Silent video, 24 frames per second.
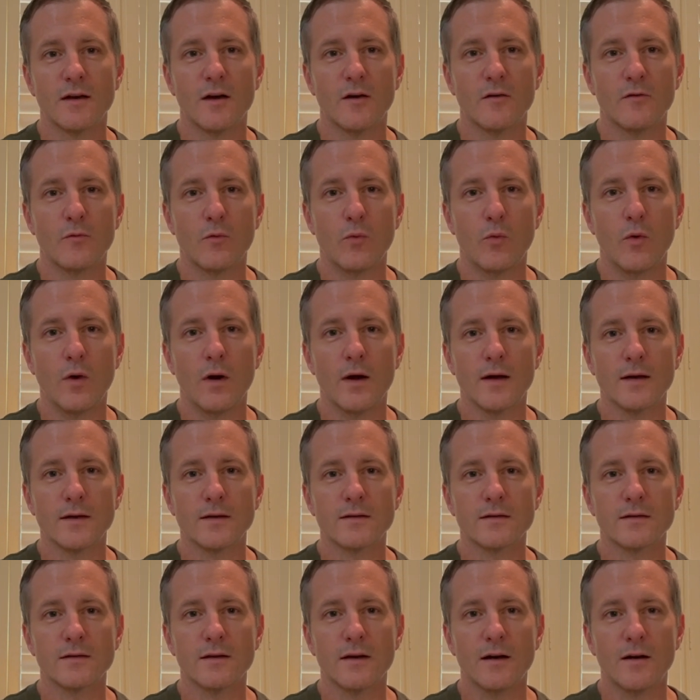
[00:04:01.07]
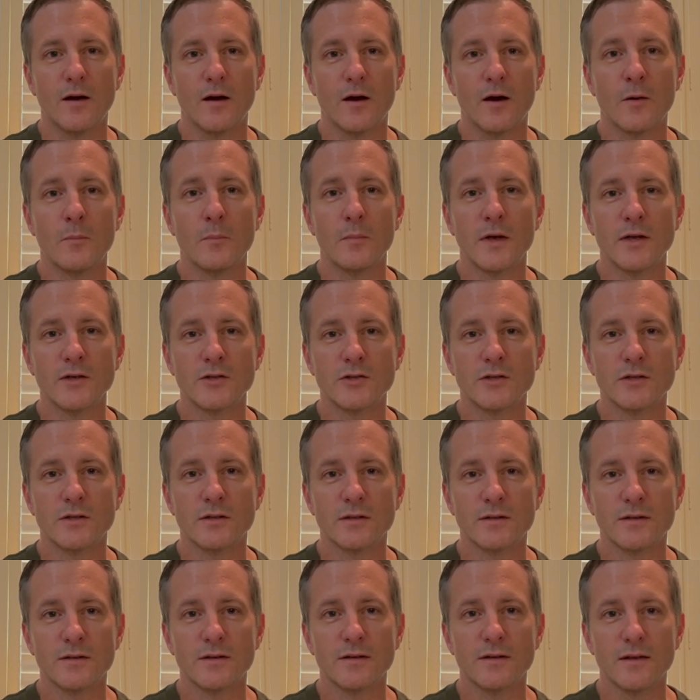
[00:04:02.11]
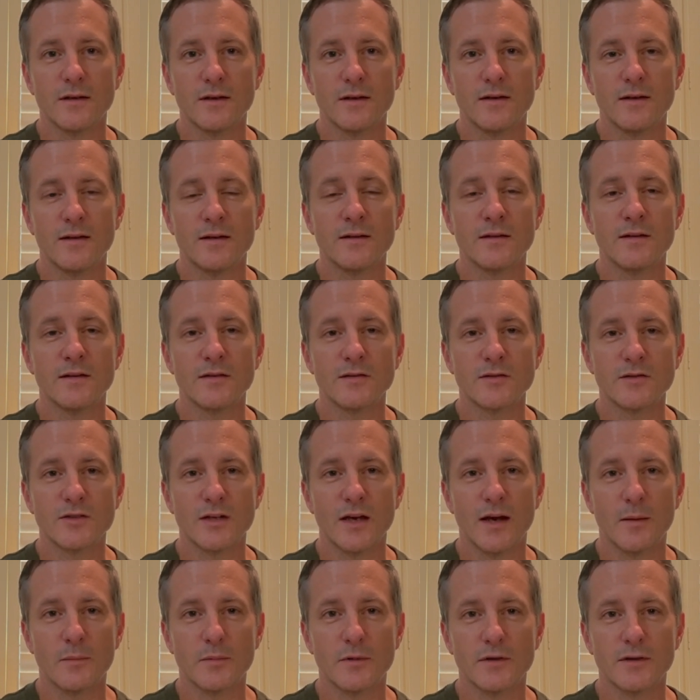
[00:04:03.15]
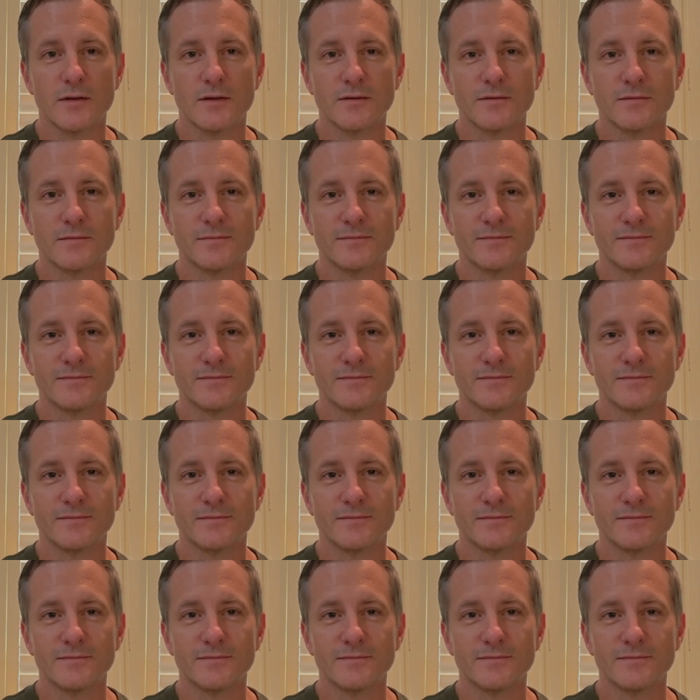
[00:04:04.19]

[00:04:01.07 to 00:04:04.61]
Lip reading: of what are mentioned in this chapter.